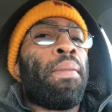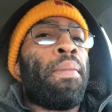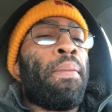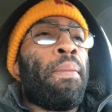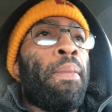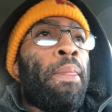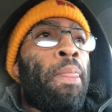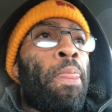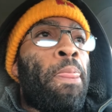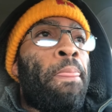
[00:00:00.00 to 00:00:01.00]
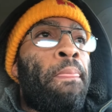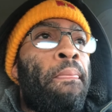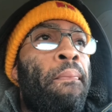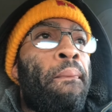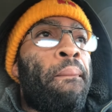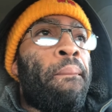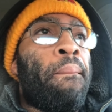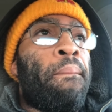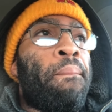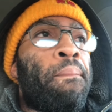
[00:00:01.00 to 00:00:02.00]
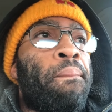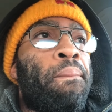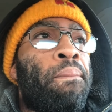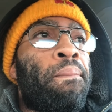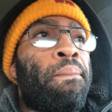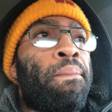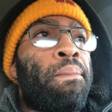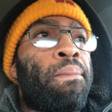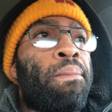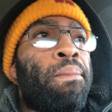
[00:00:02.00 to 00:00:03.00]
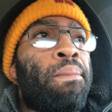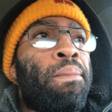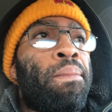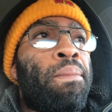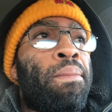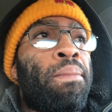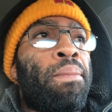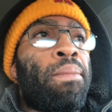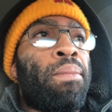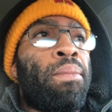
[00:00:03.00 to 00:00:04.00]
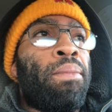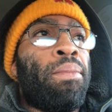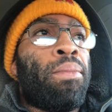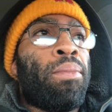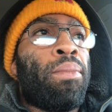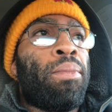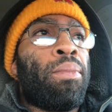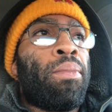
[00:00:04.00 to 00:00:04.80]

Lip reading: Nothing is said.